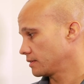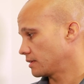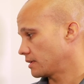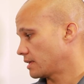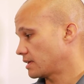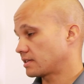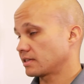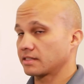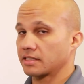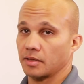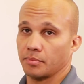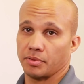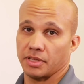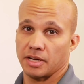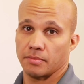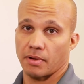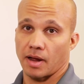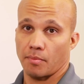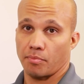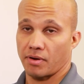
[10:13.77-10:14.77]
And it says
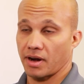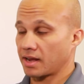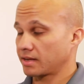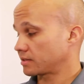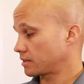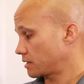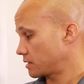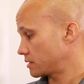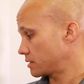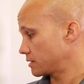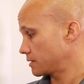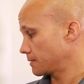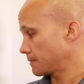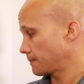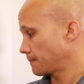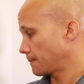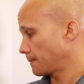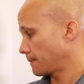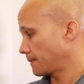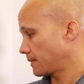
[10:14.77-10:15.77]
completed my process.
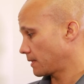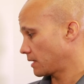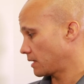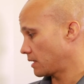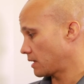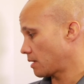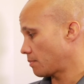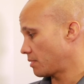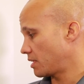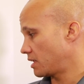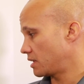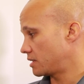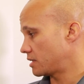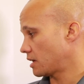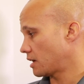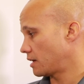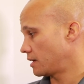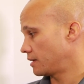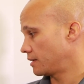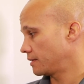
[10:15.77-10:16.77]
And I'm going to hit
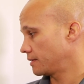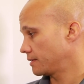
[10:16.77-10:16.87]
done.